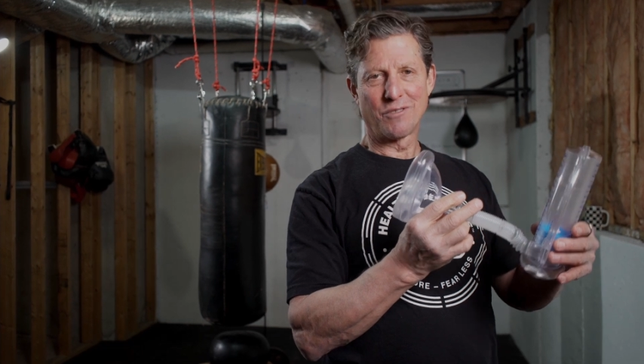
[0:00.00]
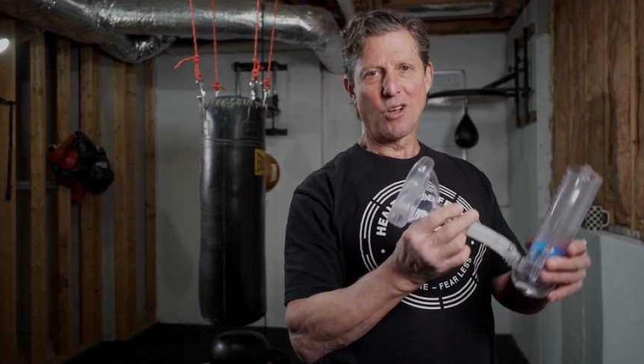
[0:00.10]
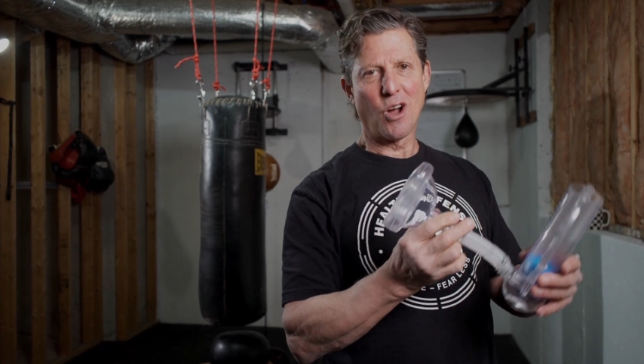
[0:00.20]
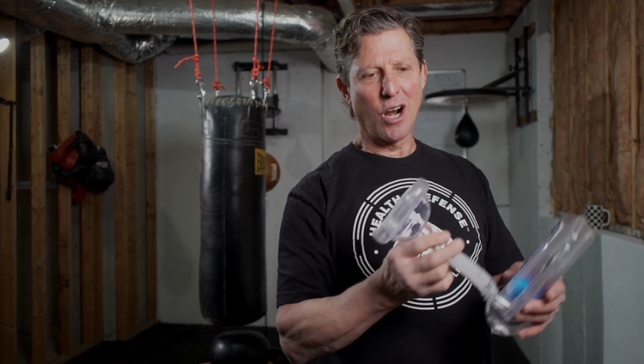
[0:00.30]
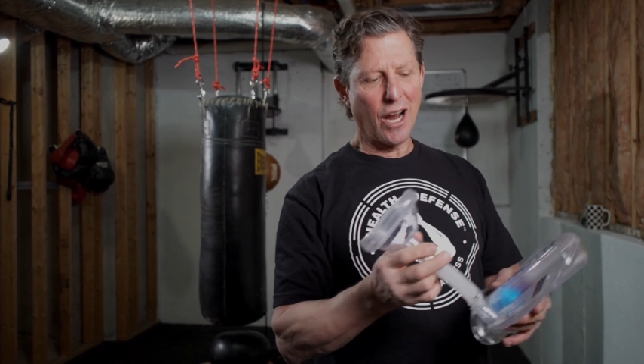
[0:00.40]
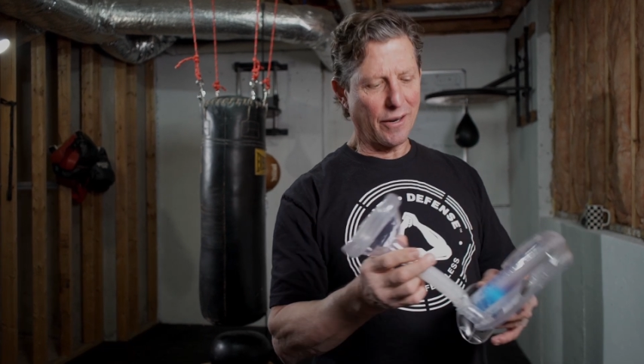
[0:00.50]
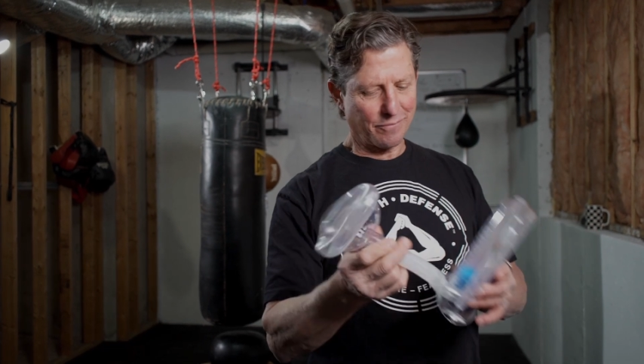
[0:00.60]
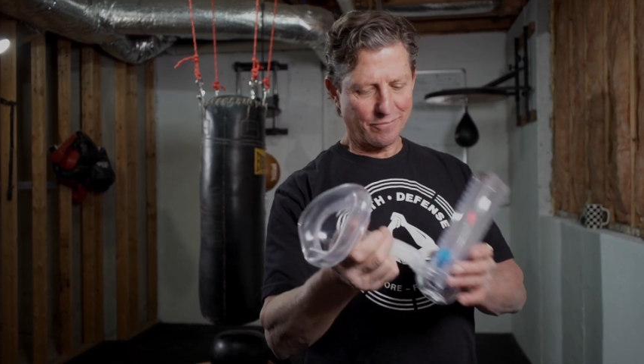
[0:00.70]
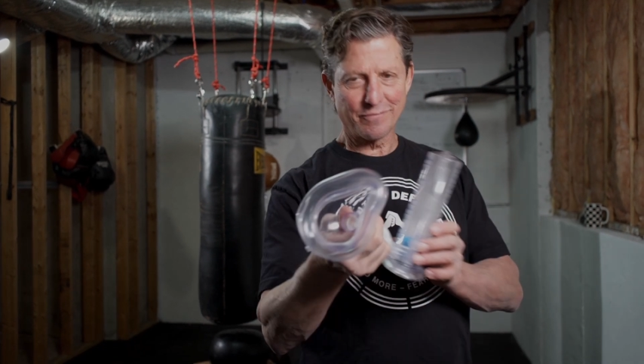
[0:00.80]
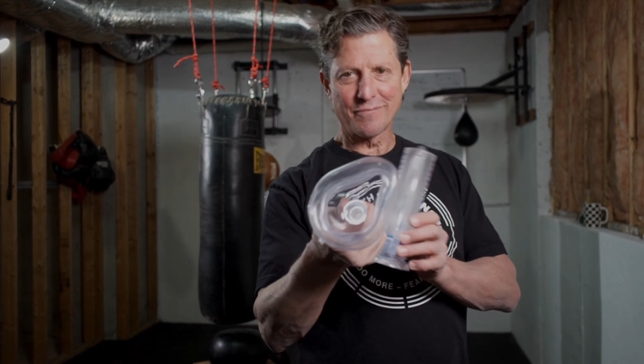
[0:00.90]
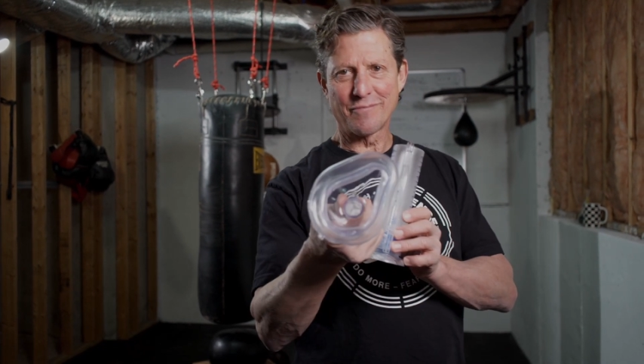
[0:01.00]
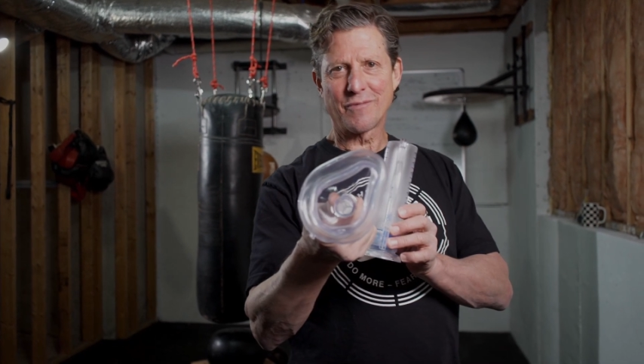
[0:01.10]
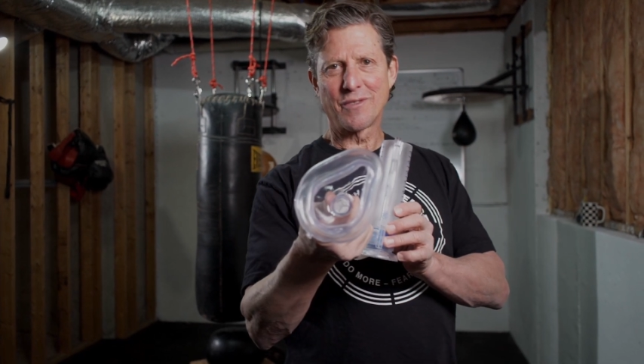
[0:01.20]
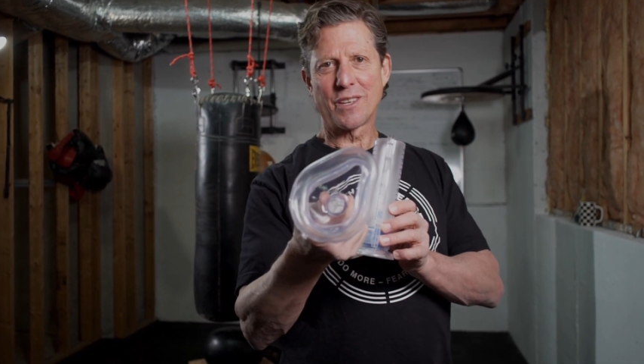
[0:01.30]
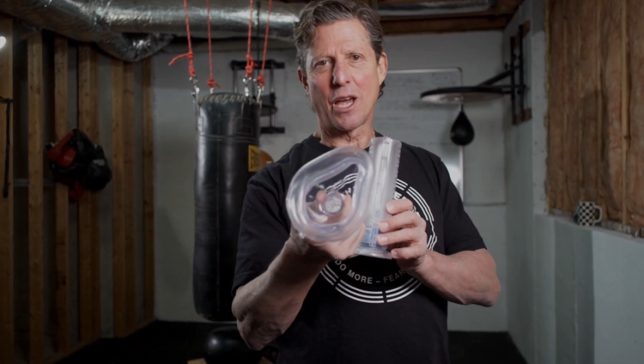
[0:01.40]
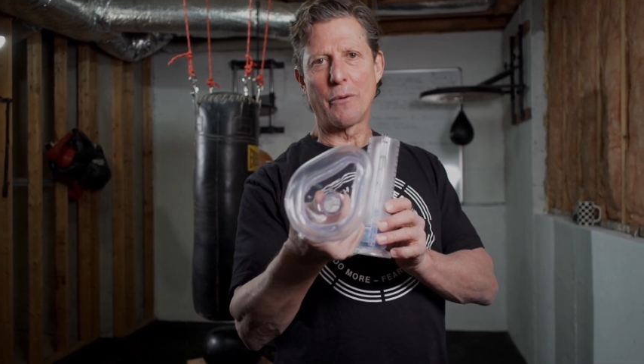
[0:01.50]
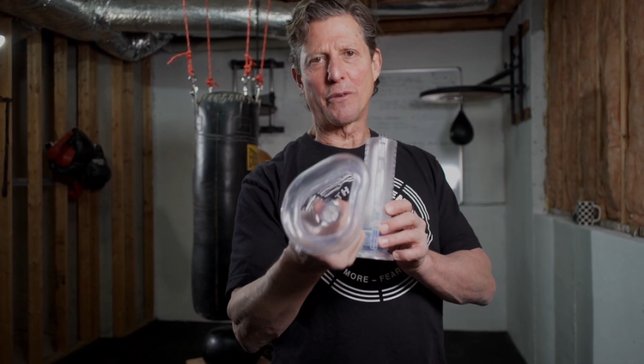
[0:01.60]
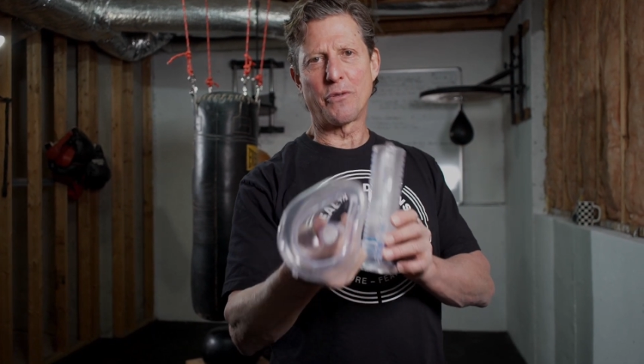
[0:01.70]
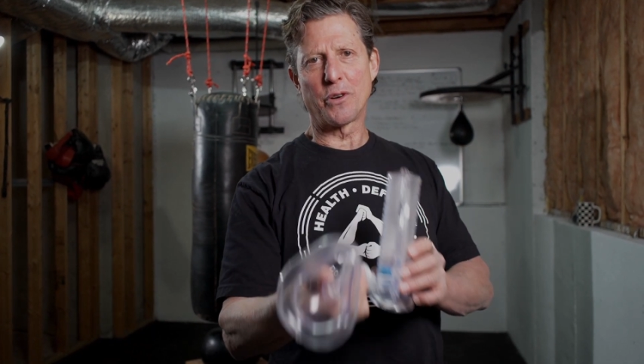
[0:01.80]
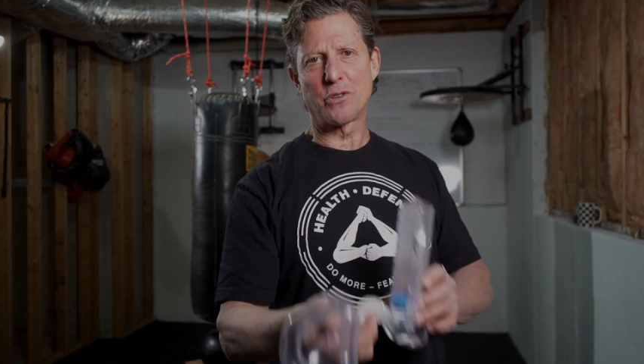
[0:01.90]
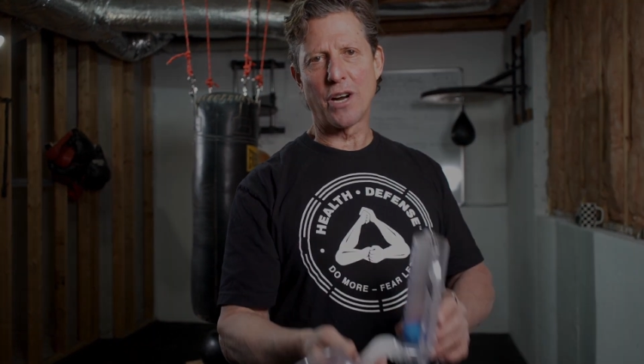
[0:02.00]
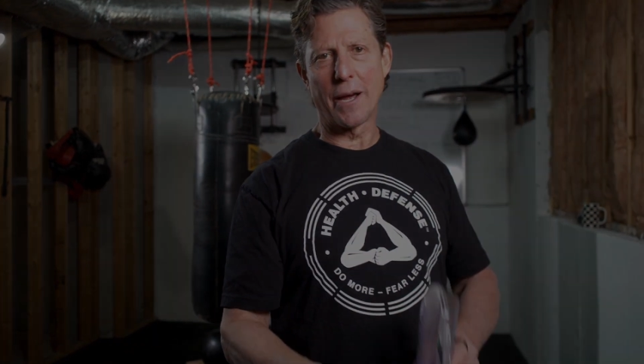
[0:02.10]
All right. Can't wait for you to try